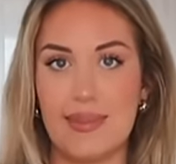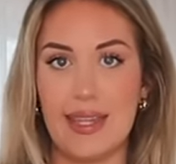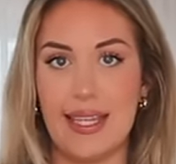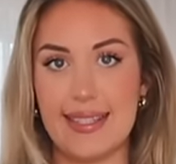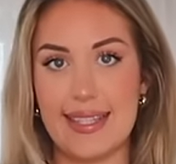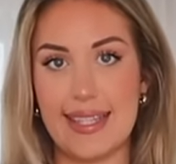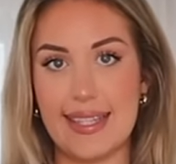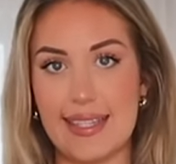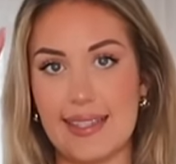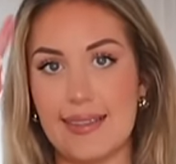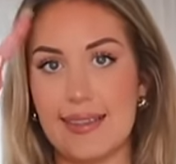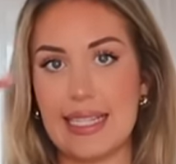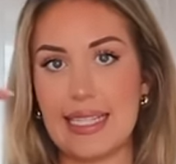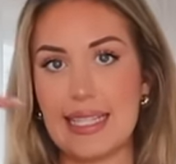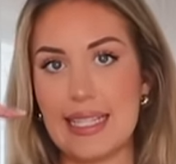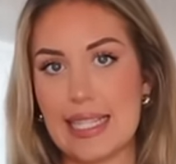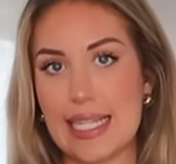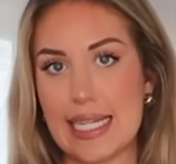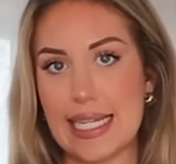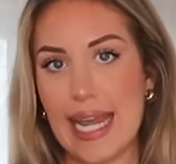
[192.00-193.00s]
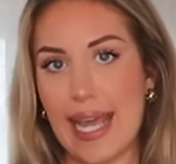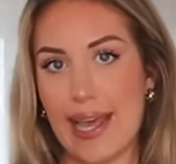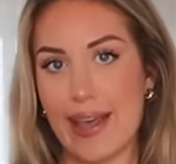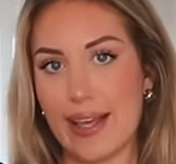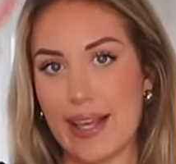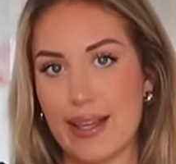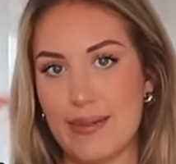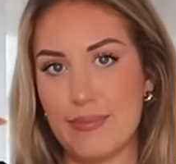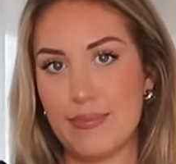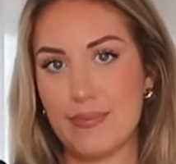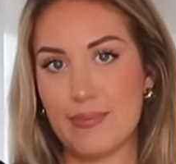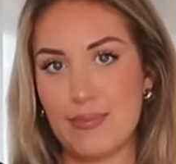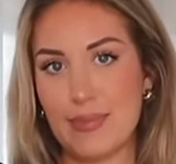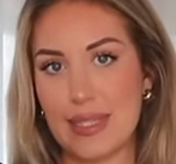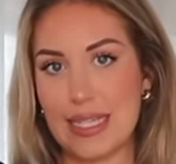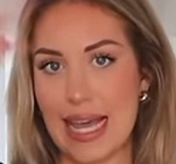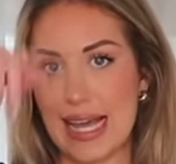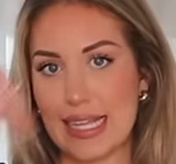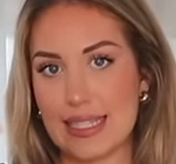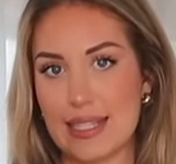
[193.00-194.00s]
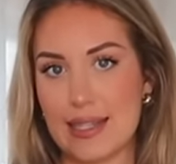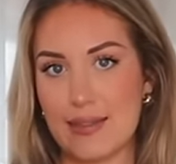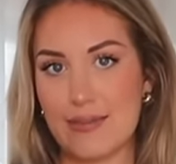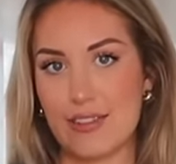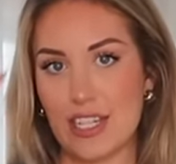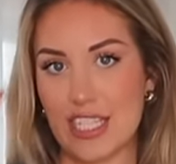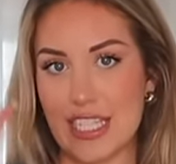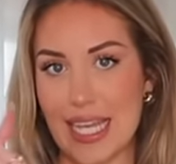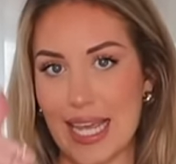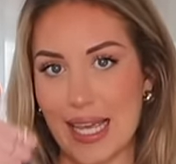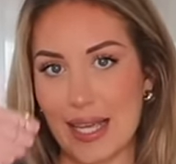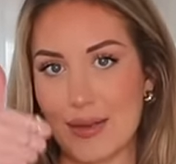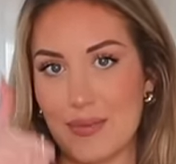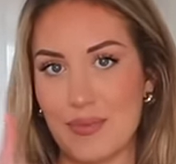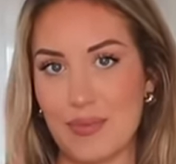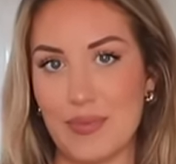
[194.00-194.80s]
this is a tick. Yes, for a tick.